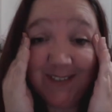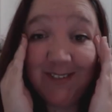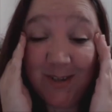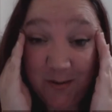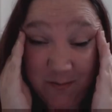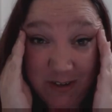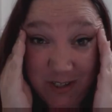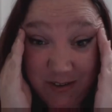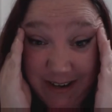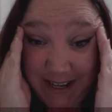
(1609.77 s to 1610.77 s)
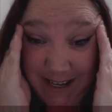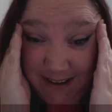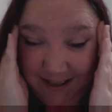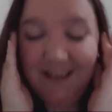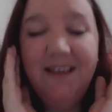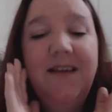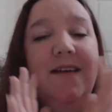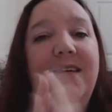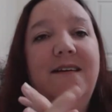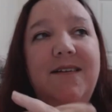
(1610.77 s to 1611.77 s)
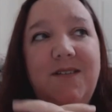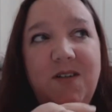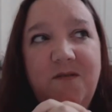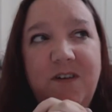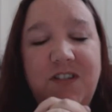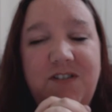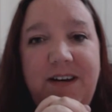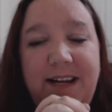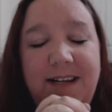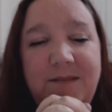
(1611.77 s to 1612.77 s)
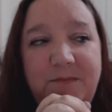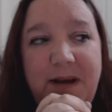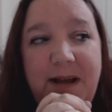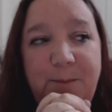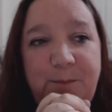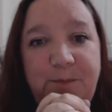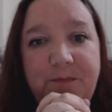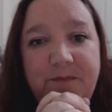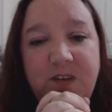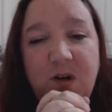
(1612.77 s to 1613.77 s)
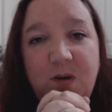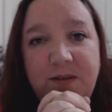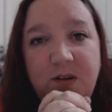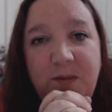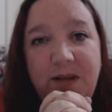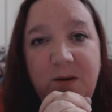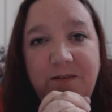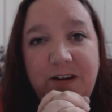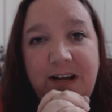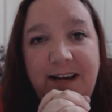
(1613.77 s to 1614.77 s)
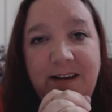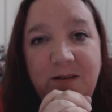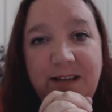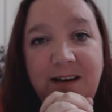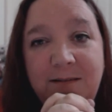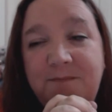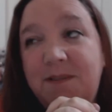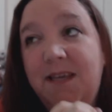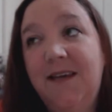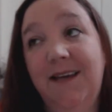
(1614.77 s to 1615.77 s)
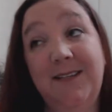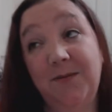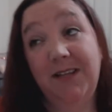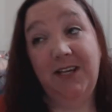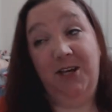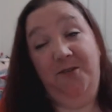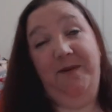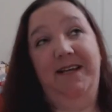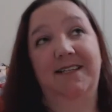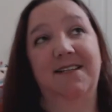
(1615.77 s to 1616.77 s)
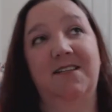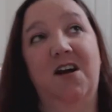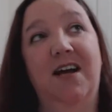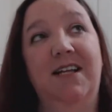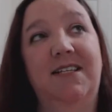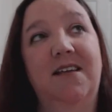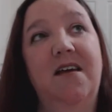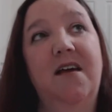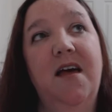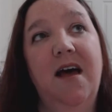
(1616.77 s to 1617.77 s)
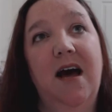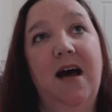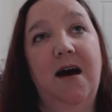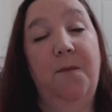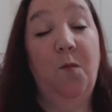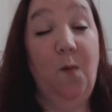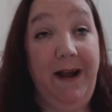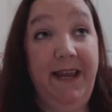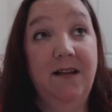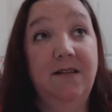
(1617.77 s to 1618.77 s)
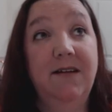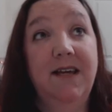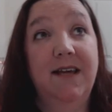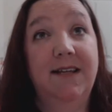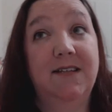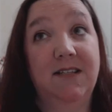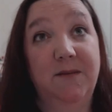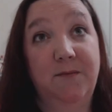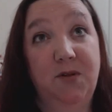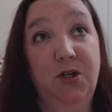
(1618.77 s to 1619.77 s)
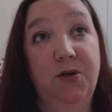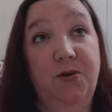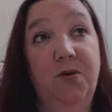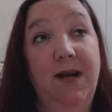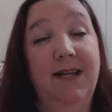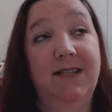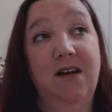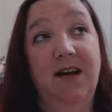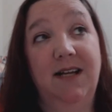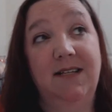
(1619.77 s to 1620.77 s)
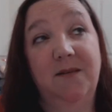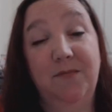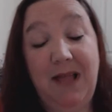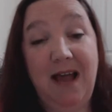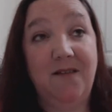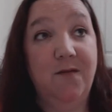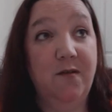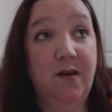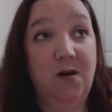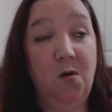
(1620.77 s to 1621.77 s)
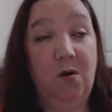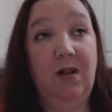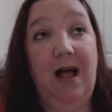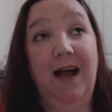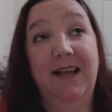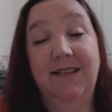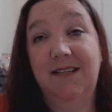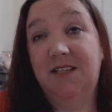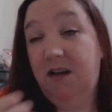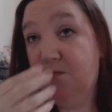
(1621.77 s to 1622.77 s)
so frustrating. So frustrating. But so there'll be a one of a kind out there. It's really cute because it's got um, white, it's got some blue, it's got black for the coal eyes, it's